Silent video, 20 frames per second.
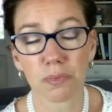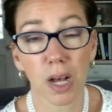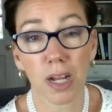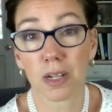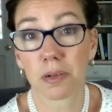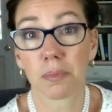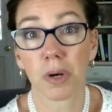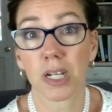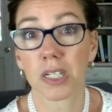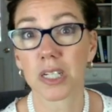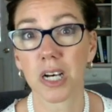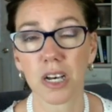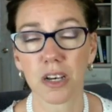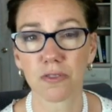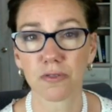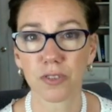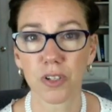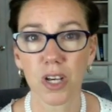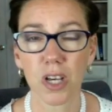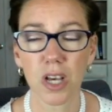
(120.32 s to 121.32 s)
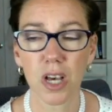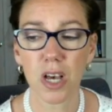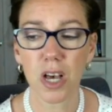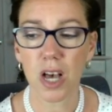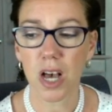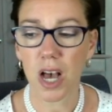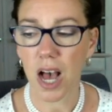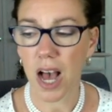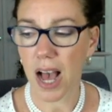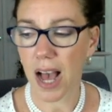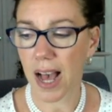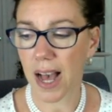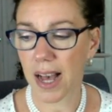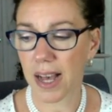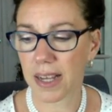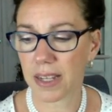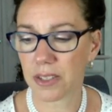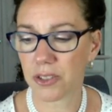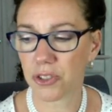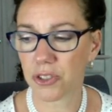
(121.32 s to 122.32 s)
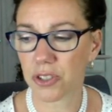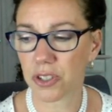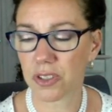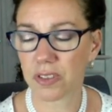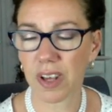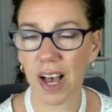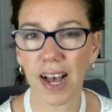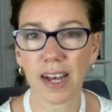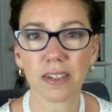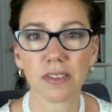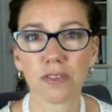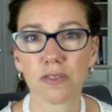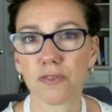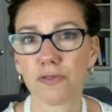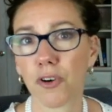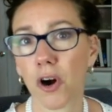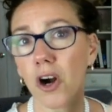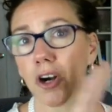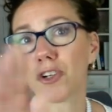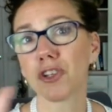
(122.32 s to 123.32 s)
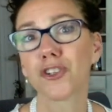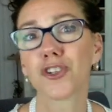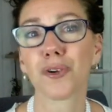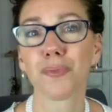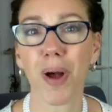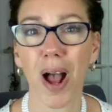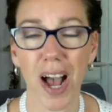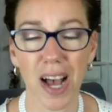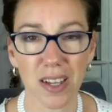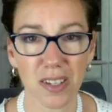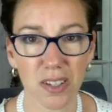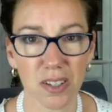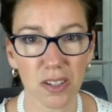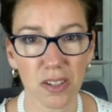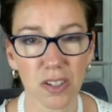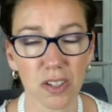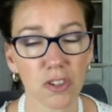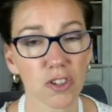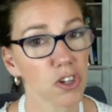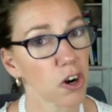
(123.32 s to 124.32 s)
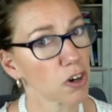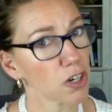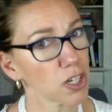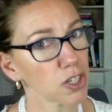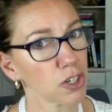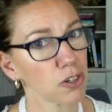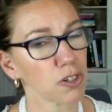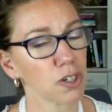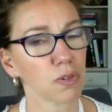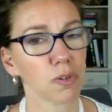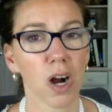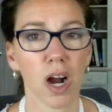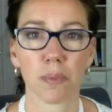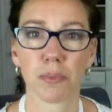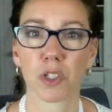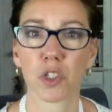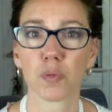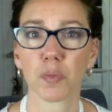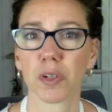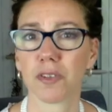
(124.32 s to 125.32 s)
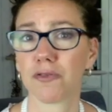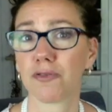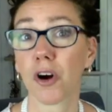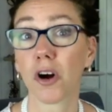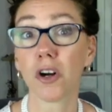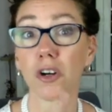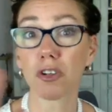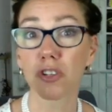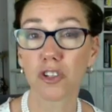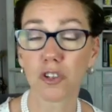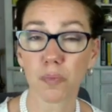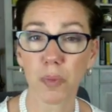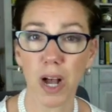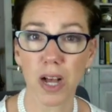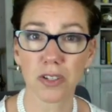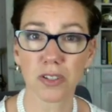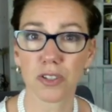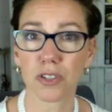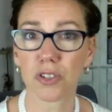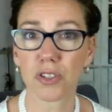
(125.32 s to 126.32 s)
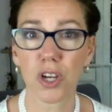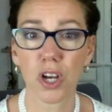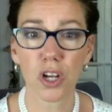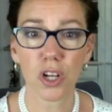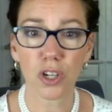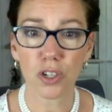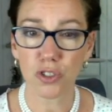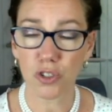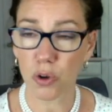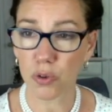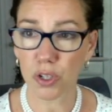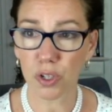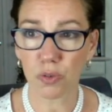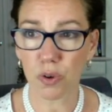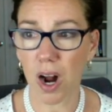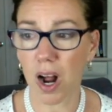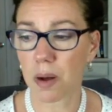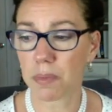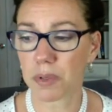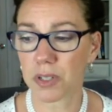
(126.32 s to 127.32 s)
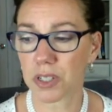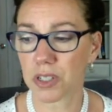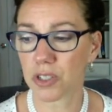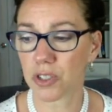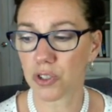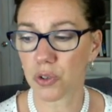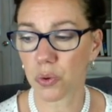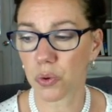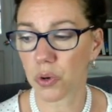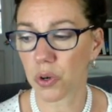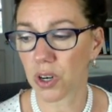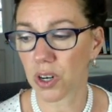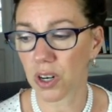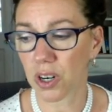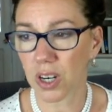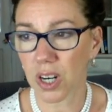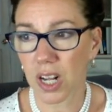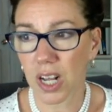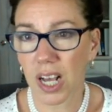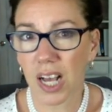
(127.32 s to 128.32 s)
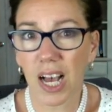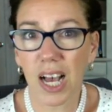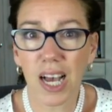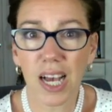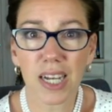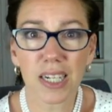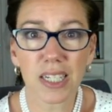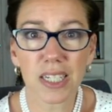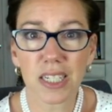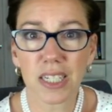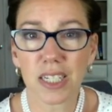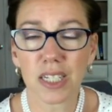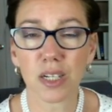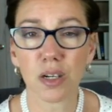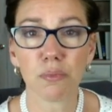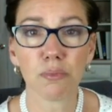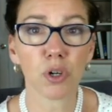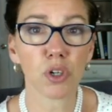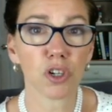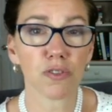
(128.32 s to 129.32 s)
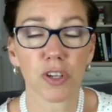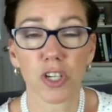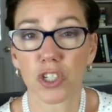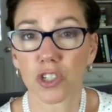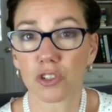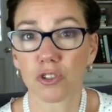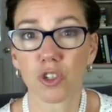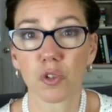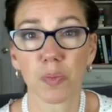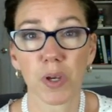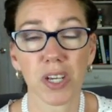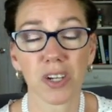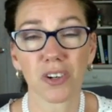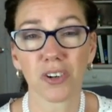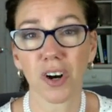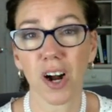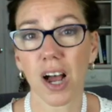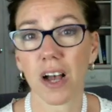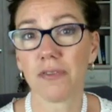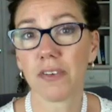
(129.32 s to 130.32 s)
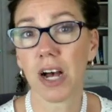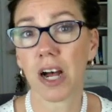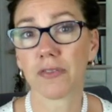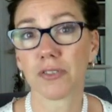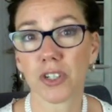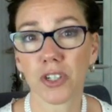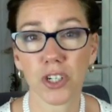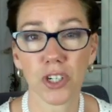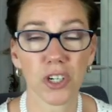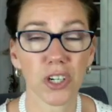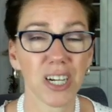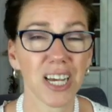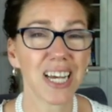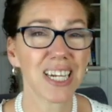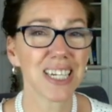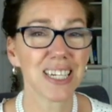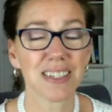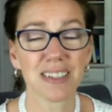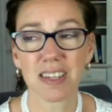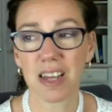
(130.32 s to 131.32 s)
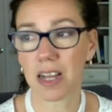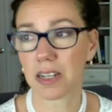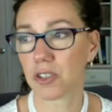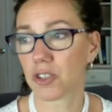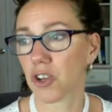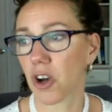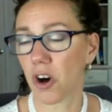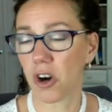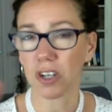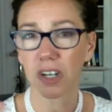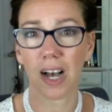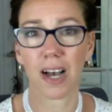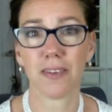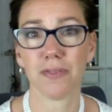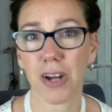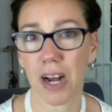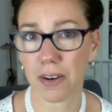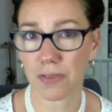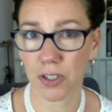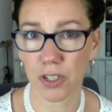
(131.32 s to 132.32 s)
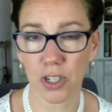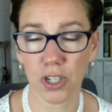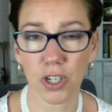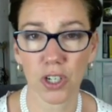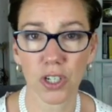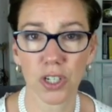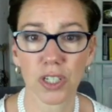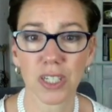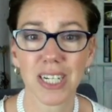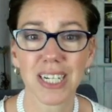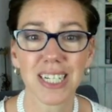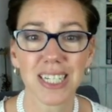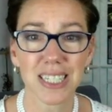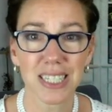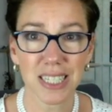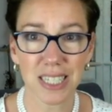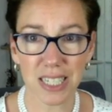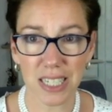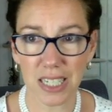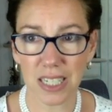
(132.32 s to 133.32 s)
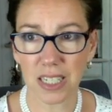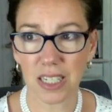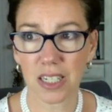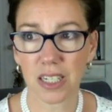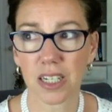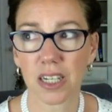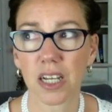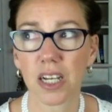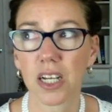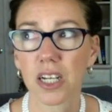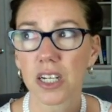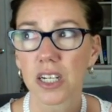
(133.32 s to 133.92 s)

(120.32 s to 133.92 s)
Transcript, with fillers: met in my life. And that far surpasses, and sorry, Tony Robbins, but far surpasses Tony Robbins or any motivational speaker I've ever heard, any TED talk I've ever heard. Nina,